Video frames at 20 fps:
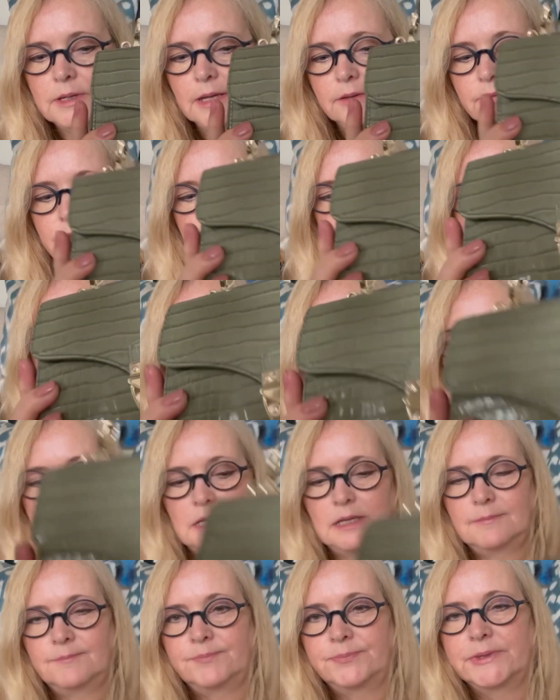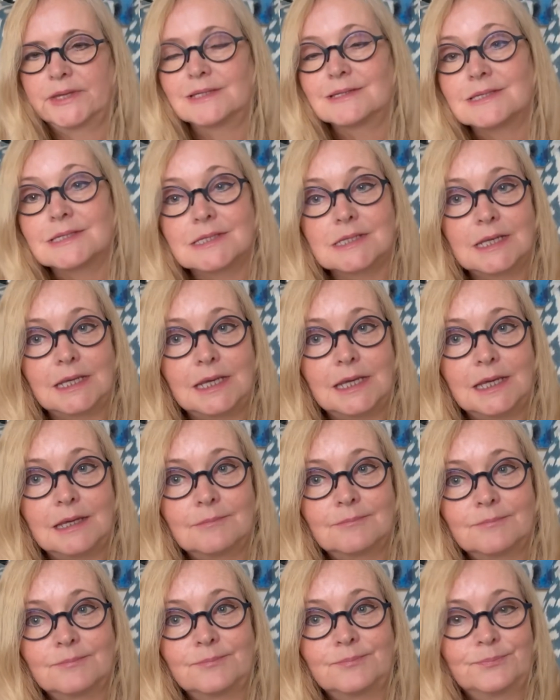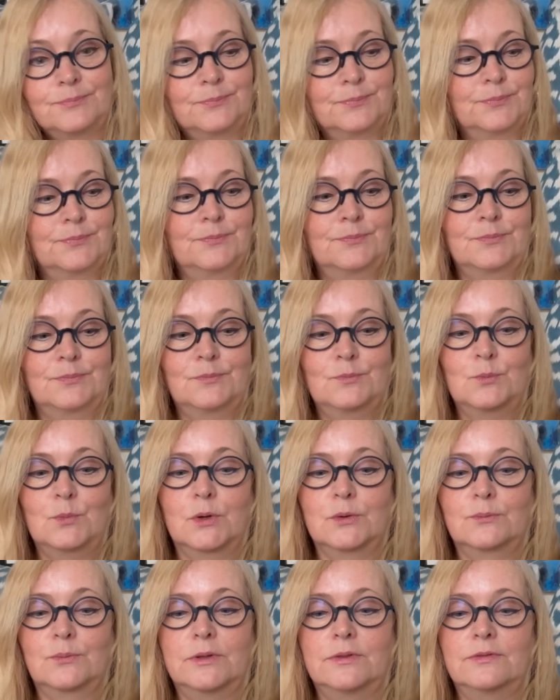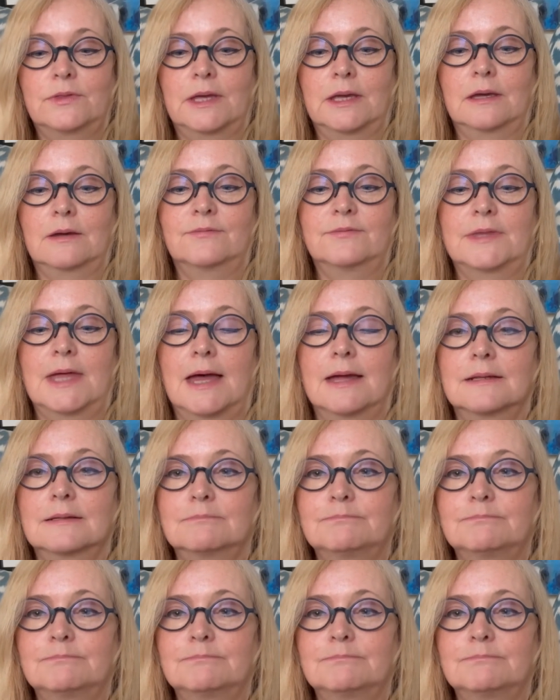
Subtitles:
at the Lottie and see what we think of that.